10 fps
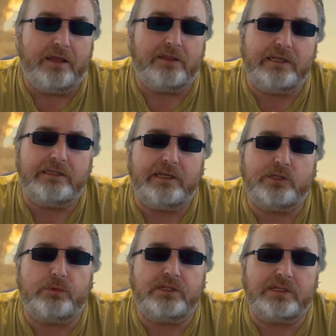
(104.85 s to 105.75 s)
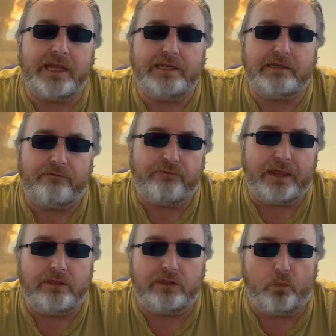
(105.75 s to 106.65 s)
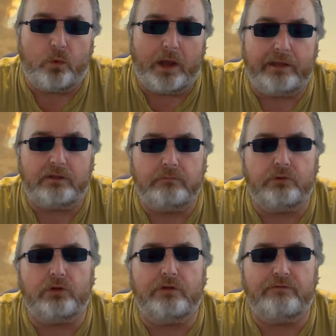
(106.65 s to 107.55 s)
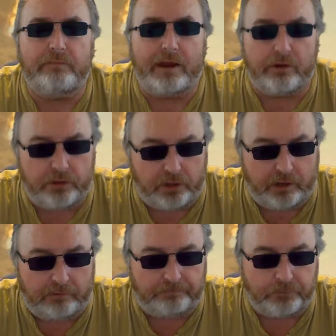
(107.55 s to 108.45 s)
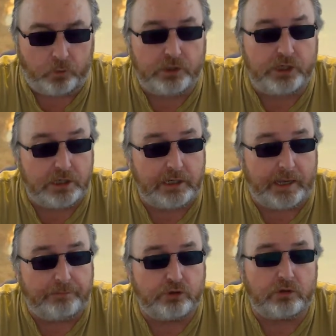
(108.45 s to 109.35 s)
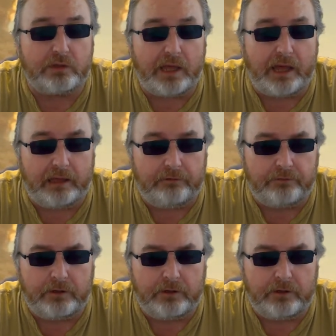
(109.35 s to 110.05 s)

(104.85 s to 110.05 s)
Theseus was sent to fight the wild bull of Marathon, which he captured alive.